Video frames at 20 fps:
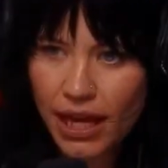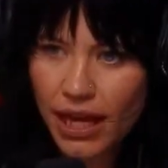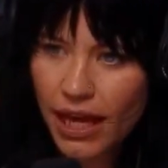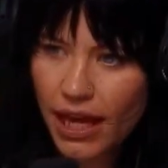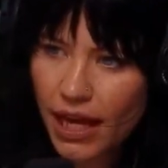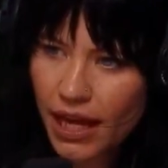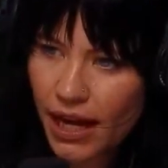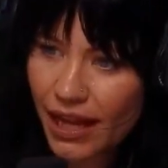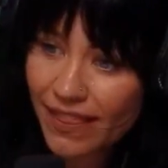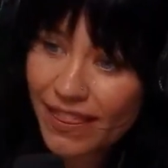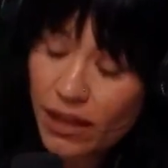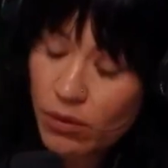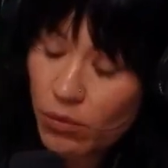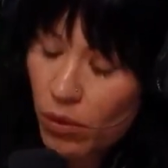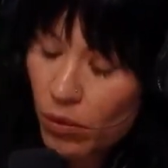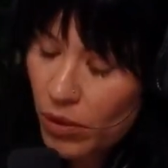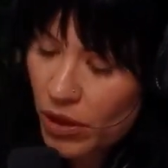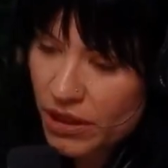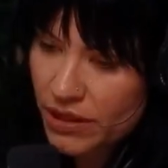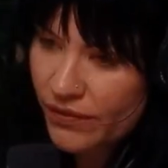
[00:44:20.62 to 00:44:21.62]
And I think what
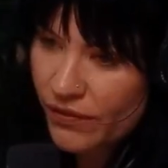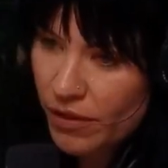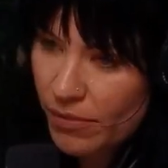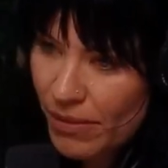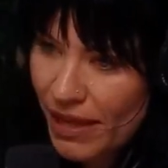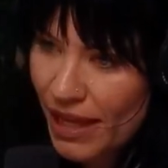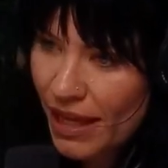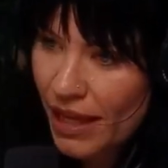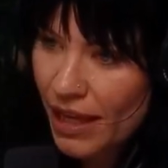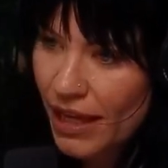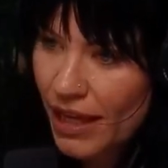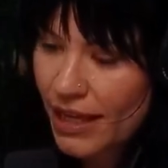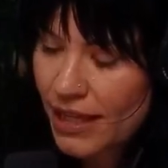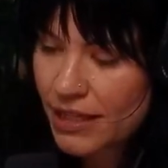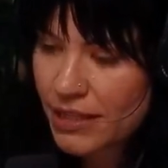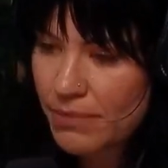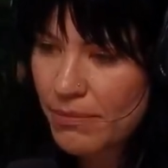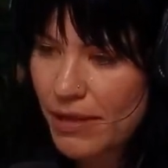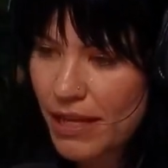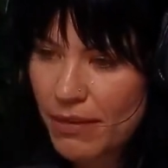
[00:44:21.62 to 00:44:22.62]
works for me
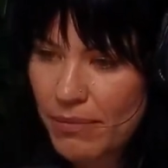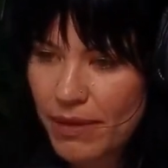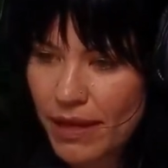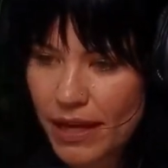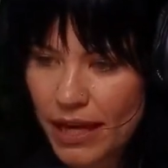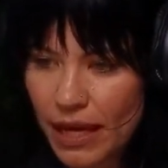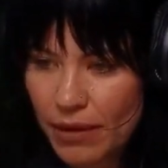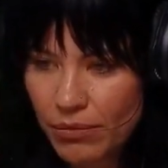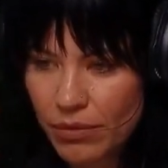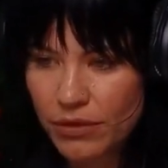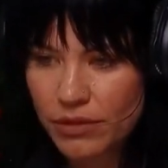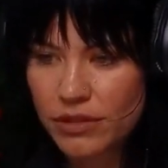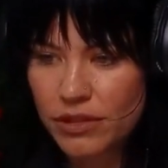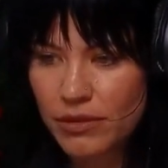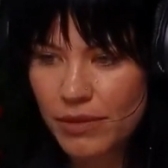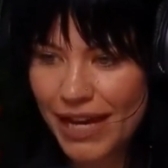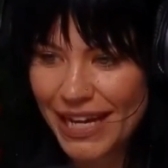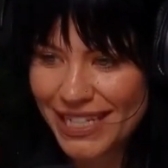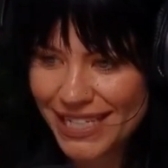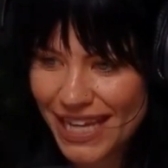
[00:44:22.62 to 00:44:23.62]
is me being able to
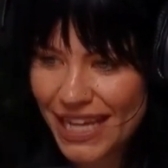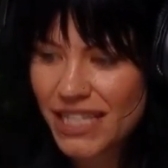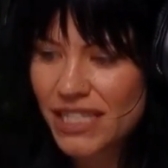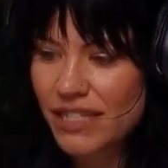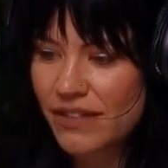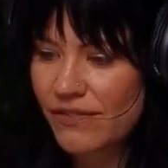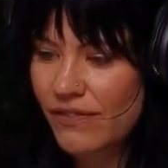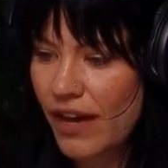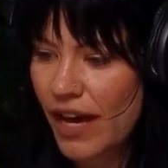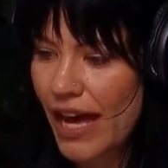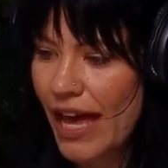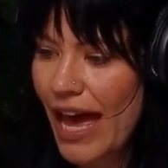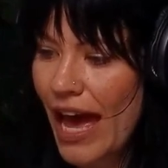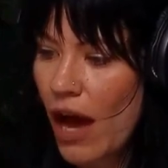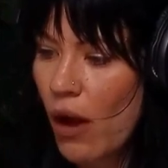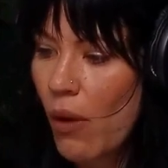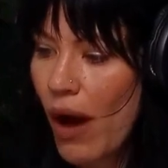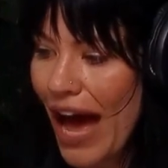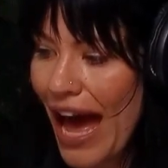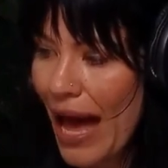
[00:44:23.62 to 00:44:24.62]
identify
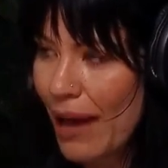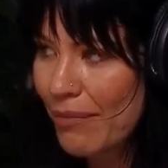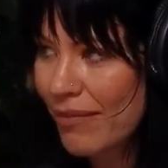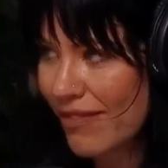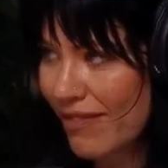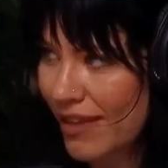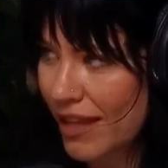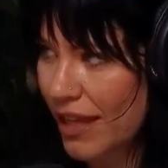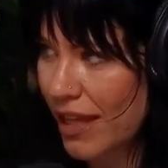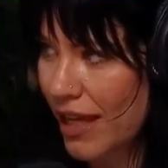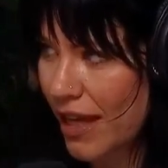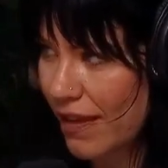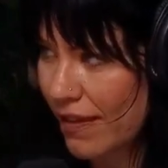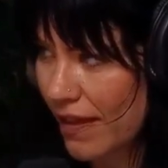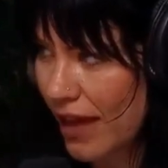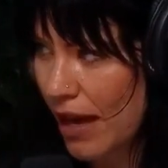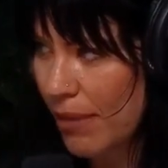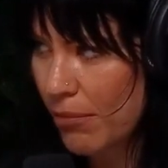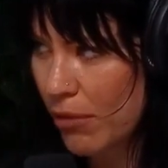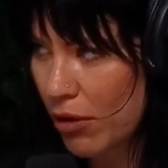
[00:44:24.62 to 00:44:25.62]
how I'm feeling in
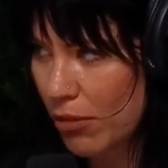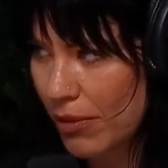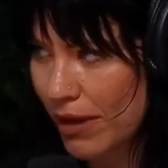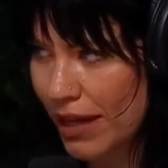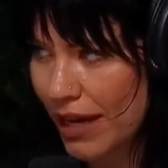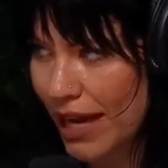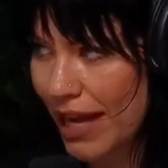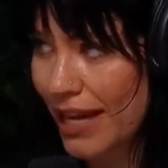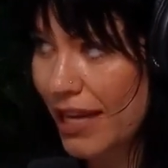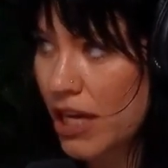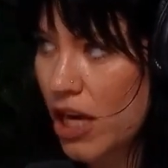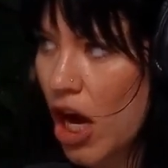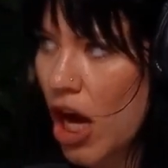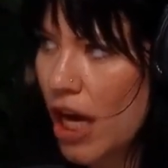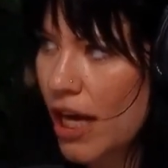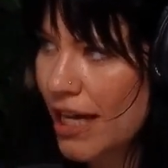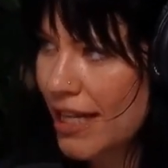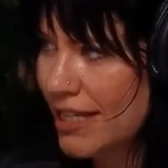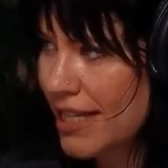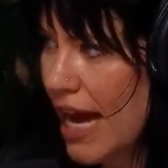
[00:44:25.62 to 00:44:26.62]
that moment and not
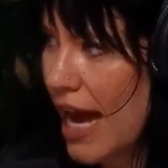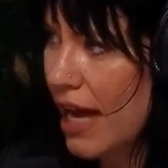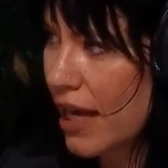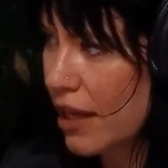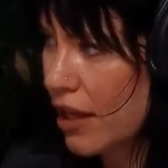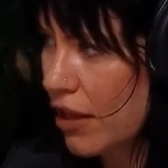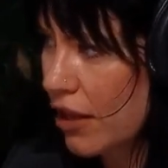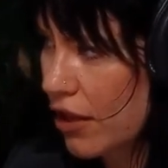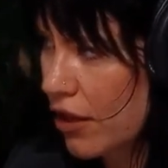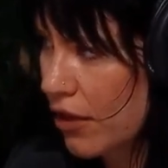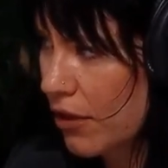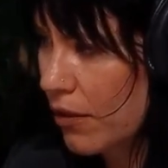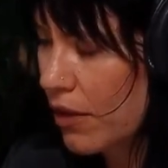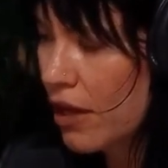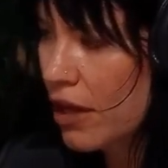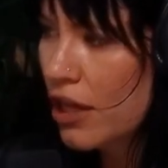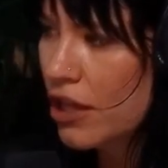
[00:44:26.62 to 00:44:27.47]
attacking you.